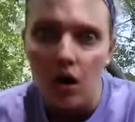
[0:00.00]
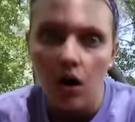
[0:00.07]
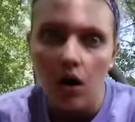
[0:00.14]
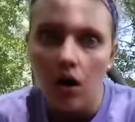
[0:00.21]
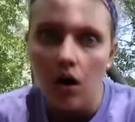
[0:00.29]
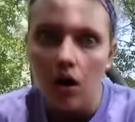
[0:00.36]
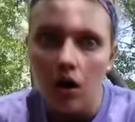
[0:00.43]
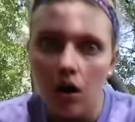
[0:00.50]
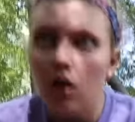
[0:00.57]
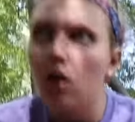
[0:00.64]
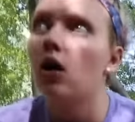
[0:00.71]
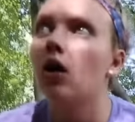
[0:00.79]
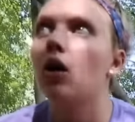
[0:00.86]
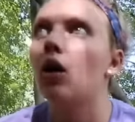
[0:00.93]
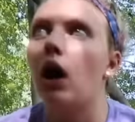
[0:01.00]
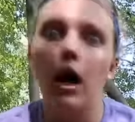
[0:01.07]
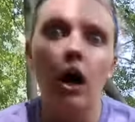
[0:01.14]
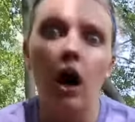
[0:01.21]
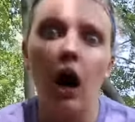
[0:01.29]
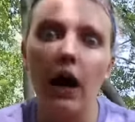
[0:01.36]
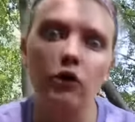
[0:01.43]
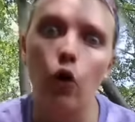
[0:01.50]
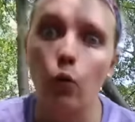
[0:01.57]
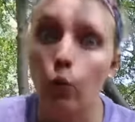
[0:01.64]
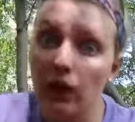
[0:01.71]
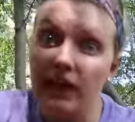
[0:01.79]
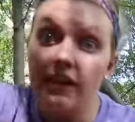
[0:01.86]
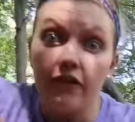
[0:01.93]
I don't know.
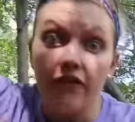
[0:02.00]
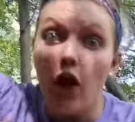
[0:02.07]
We need to